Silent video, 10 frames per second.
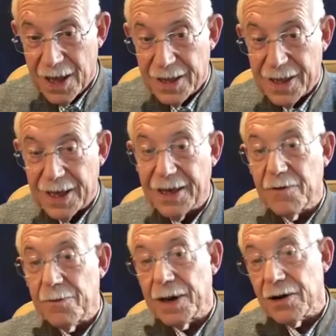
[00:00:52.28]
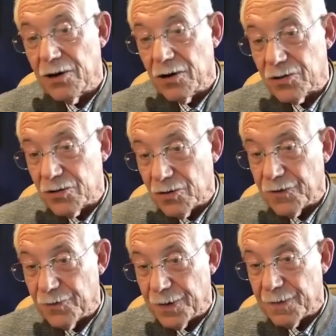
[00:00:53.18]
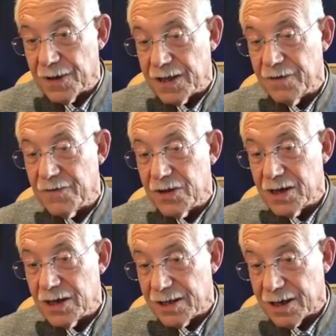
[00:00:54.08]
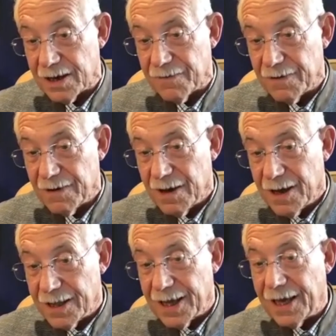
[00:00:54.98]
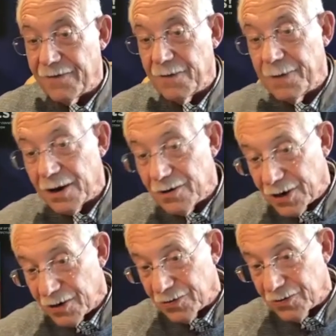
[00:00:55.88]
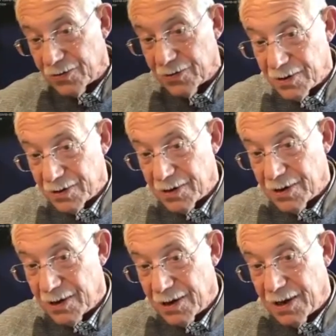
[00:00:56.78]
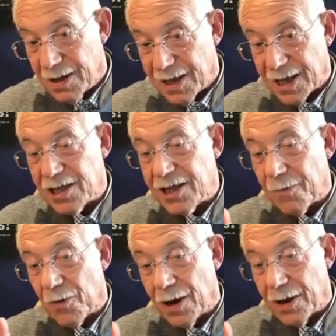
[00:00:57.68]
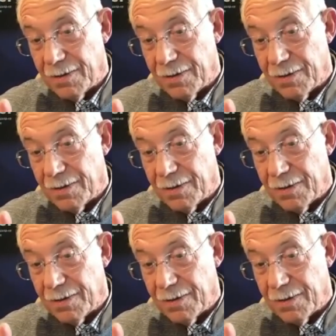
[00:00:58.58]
Then give a bigger dose to a few people and see if it's still safe. Then give a bigger dose. That's step one.